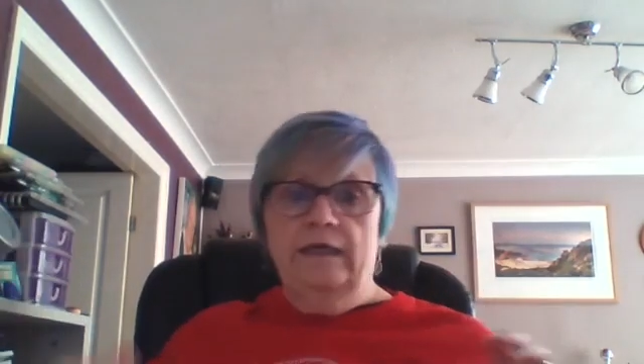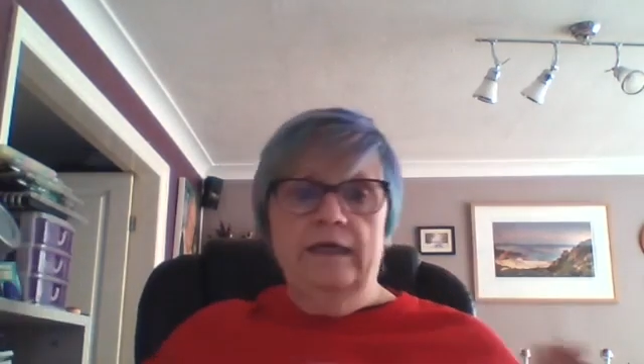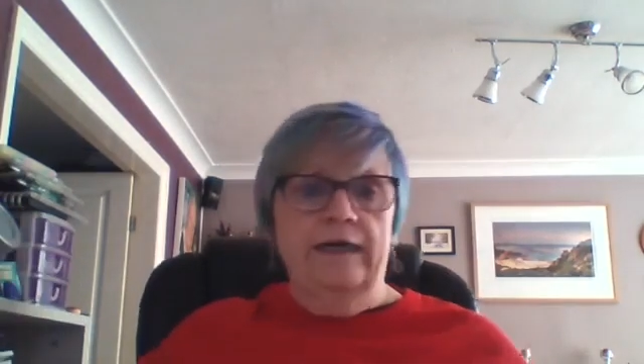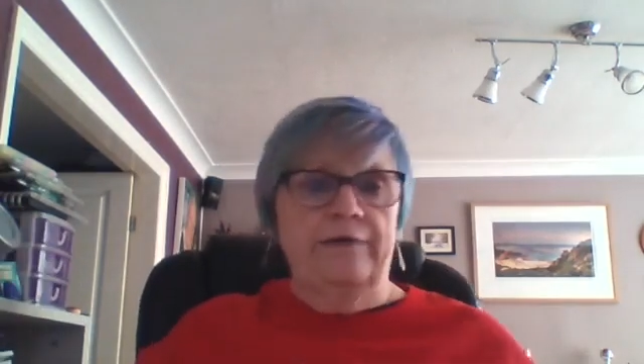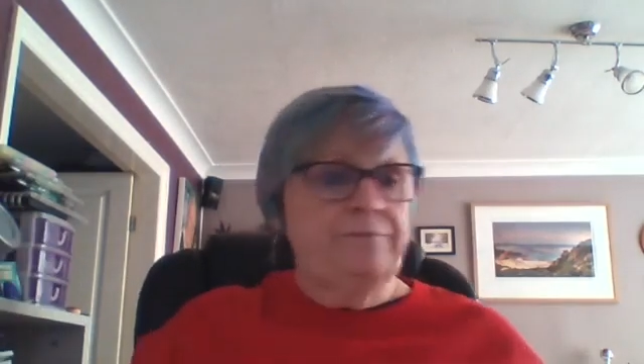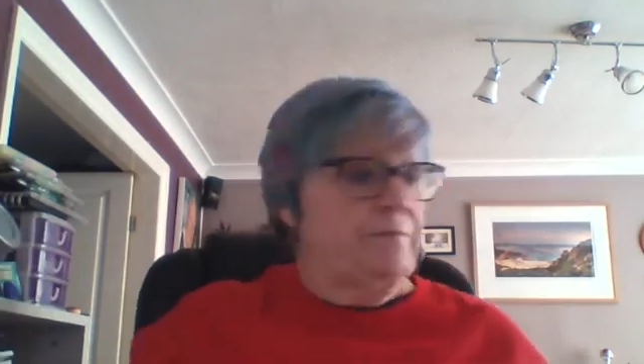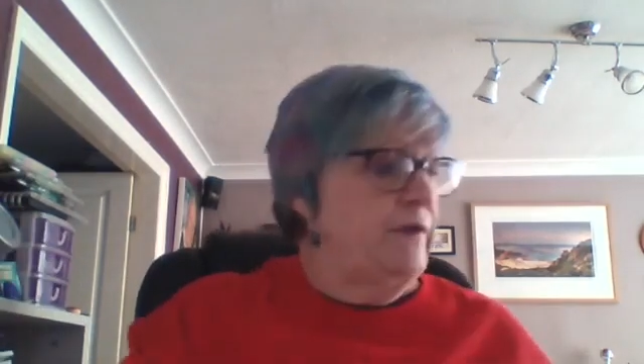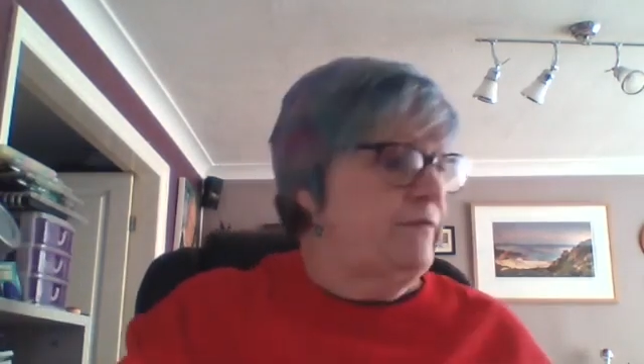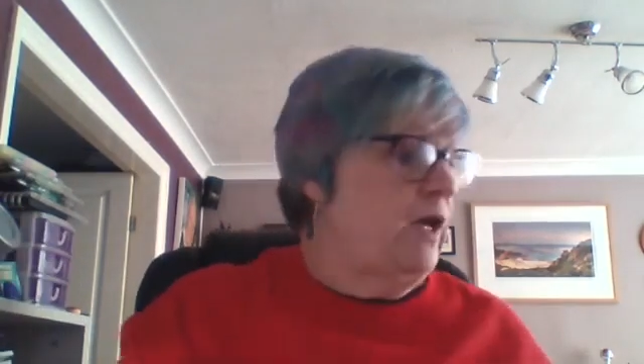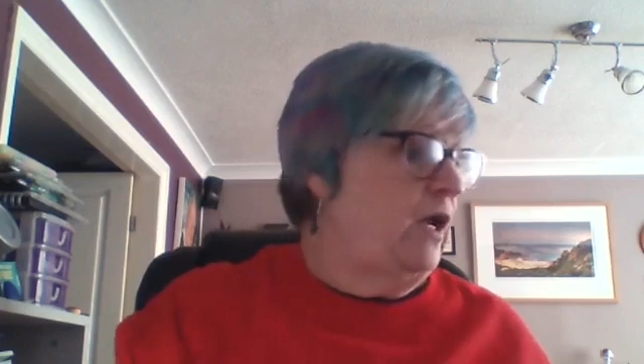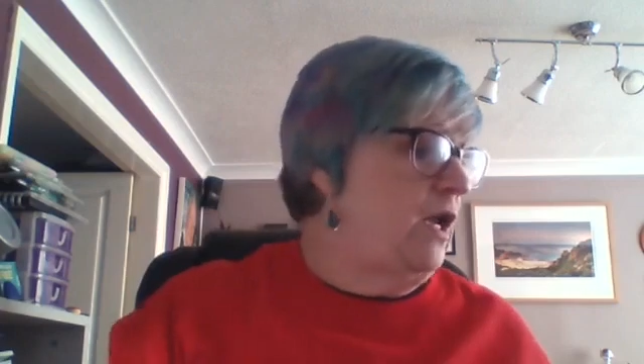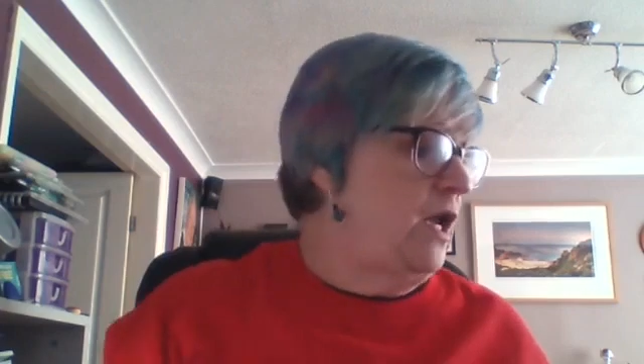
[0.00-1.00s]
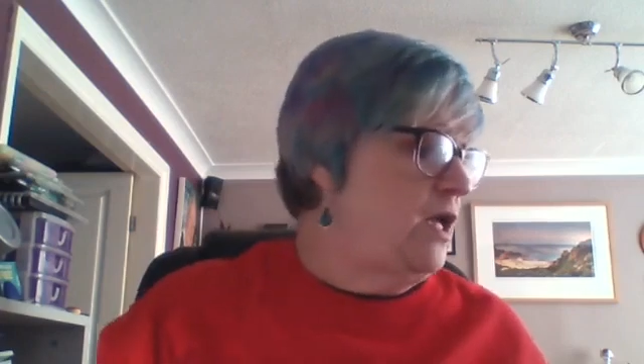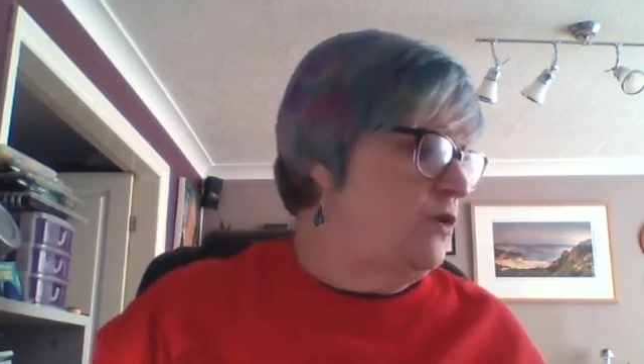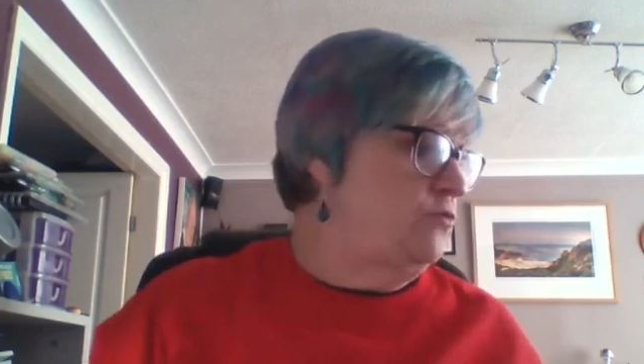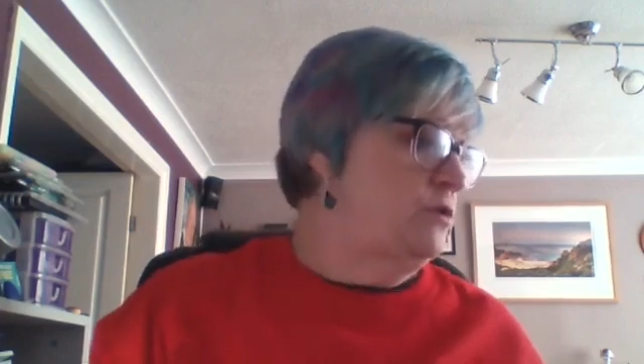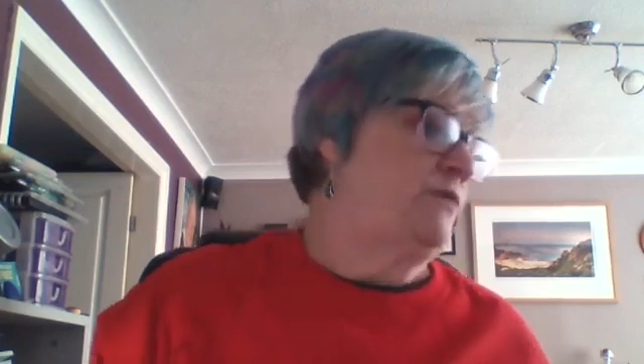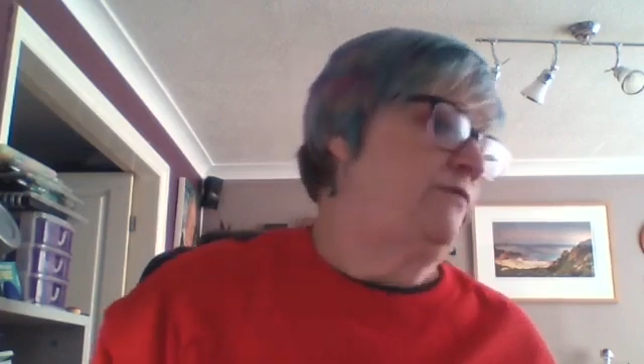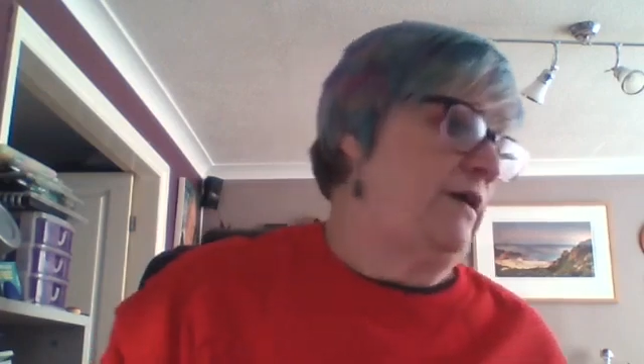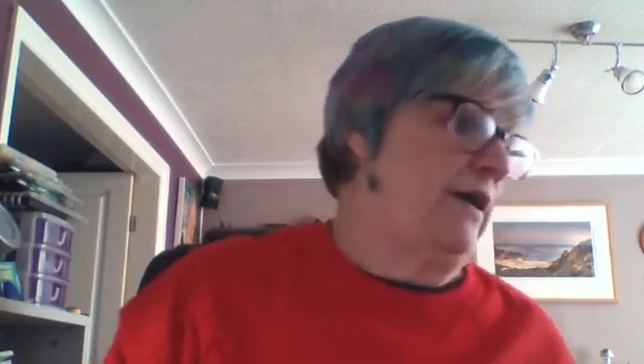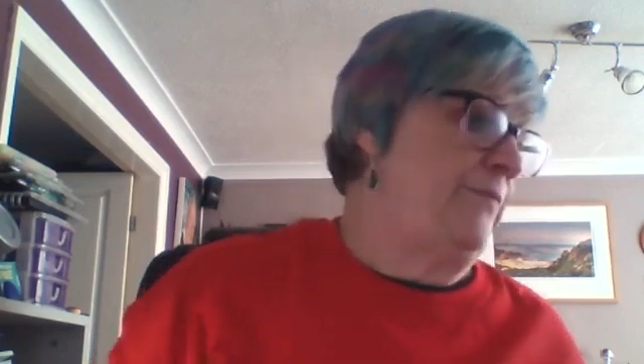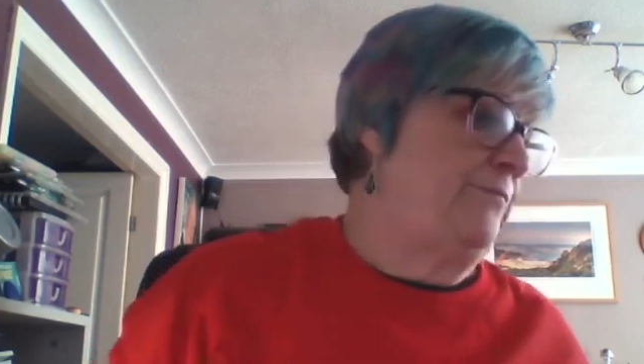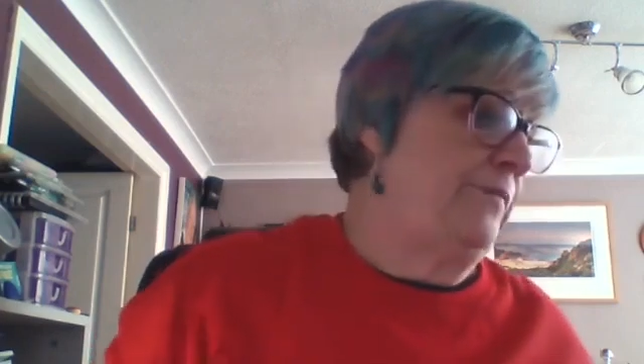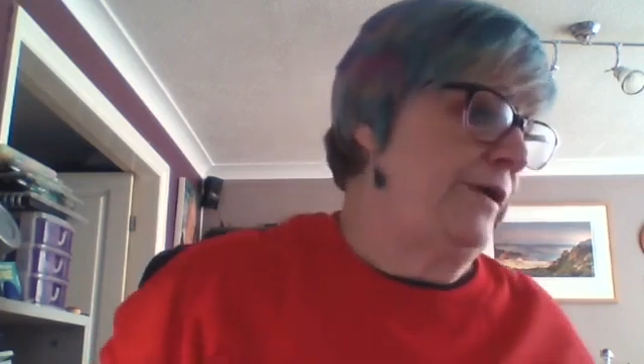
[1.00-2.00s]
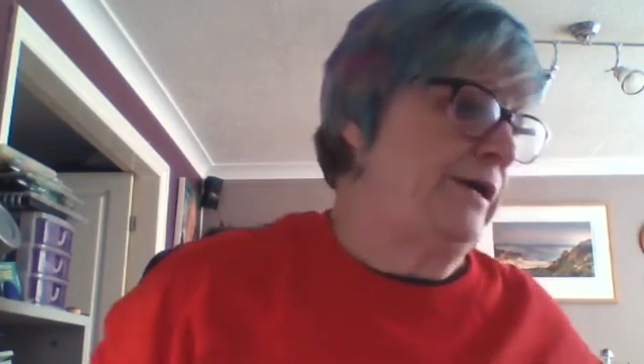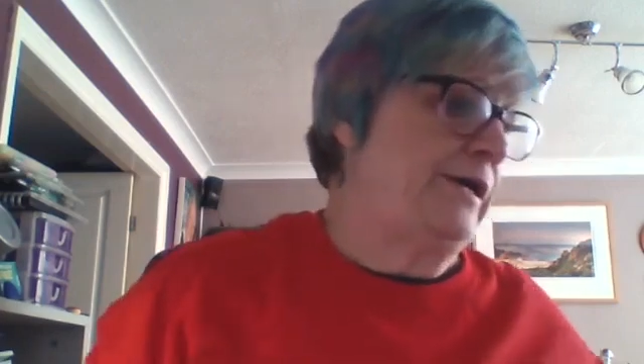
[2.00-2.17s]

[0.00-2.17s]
Yeah, I've got loads of them.